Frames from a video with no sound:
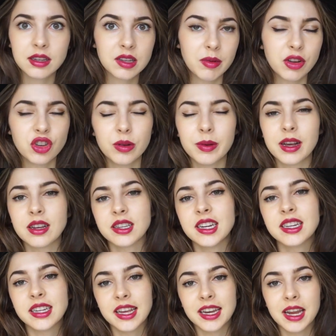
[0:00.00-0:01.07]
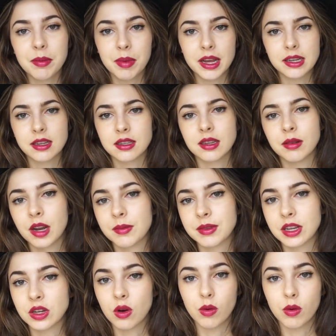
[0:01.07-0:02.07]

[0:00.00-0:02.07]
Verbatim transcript: Especially because on a day-to-day basis sometimes I